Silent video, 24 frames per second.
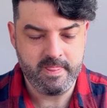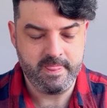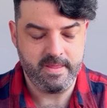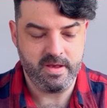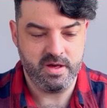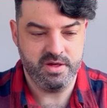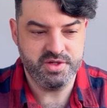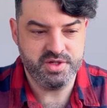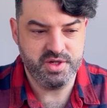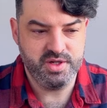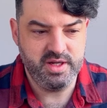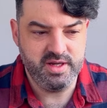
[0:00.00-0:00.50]

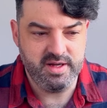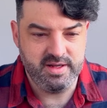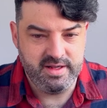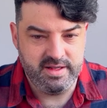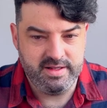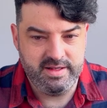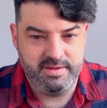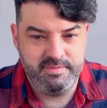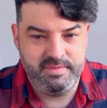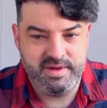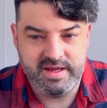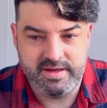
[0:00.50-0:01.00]
So yeah,
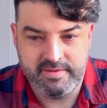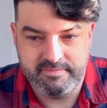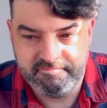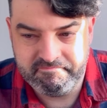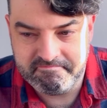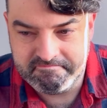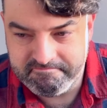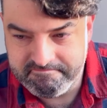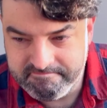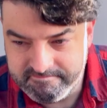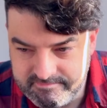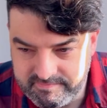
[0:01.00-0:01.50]
let me
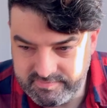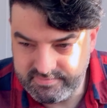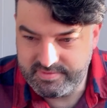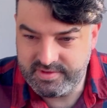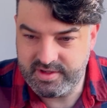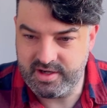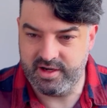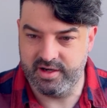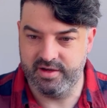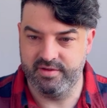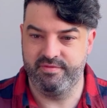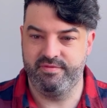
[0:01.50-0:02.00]

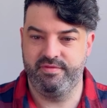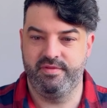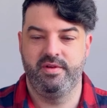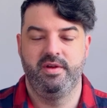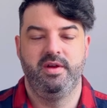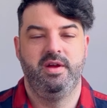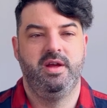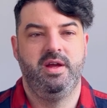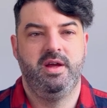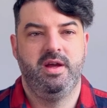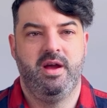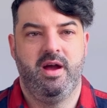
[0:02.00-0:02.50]
kind of,
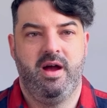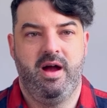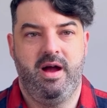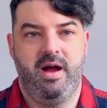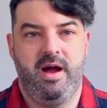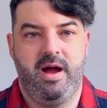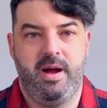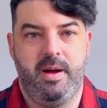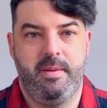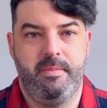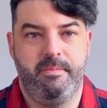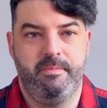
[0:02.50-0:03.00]

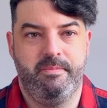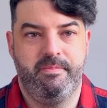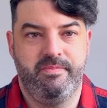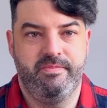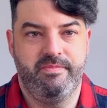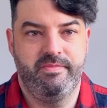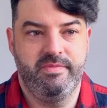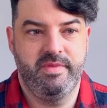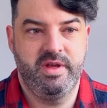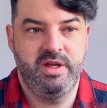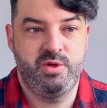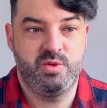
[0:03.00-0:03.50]

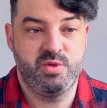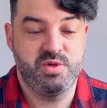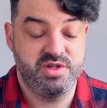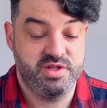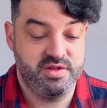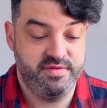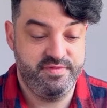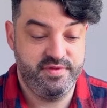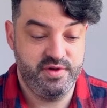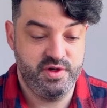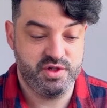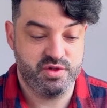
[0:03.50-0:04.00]
it was the
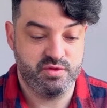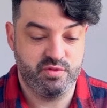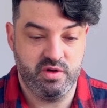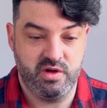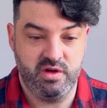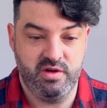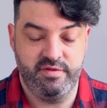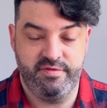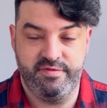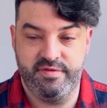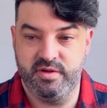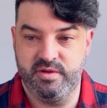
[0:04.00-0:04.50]
first roll
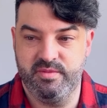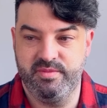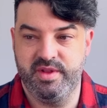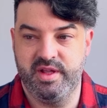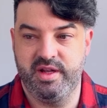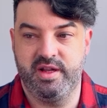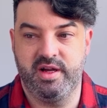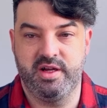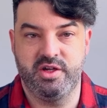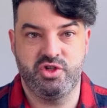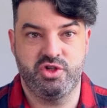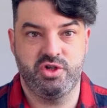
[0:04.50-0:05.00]
of film
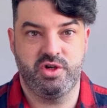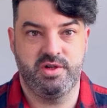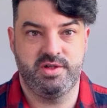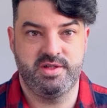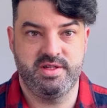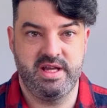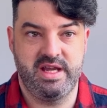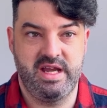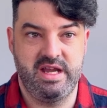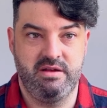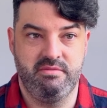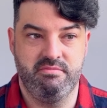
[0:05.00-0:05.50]
that I shot
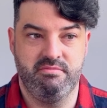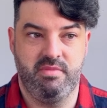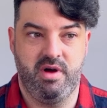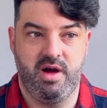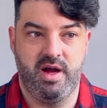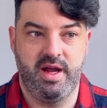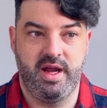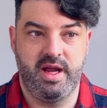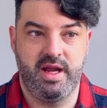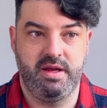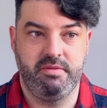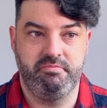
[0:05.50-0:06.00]
in
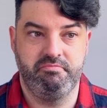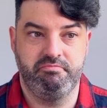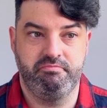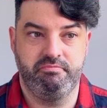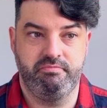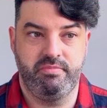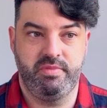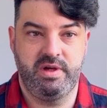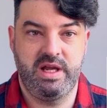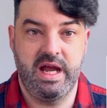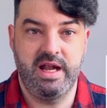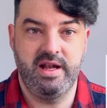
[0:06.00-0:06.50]
my
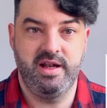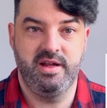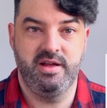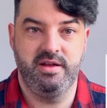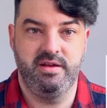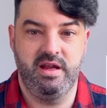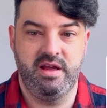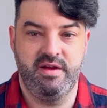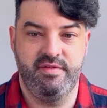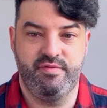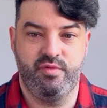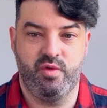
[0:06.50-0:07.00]

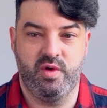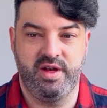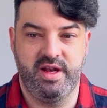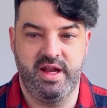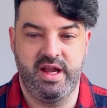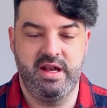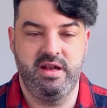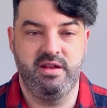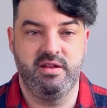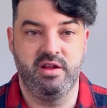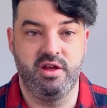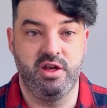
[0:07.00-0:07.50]
Canon
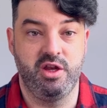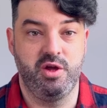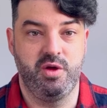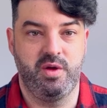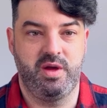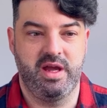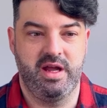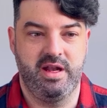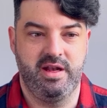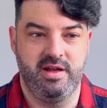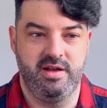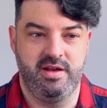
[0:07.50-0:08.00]
F1N, the new
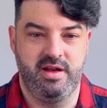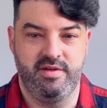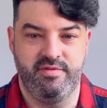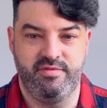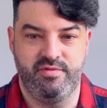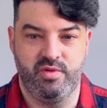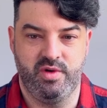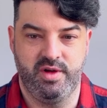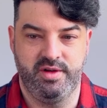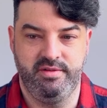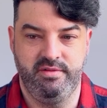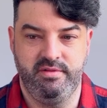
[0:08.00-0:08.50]
Canon
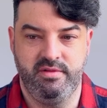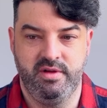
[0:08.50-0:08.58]
F1,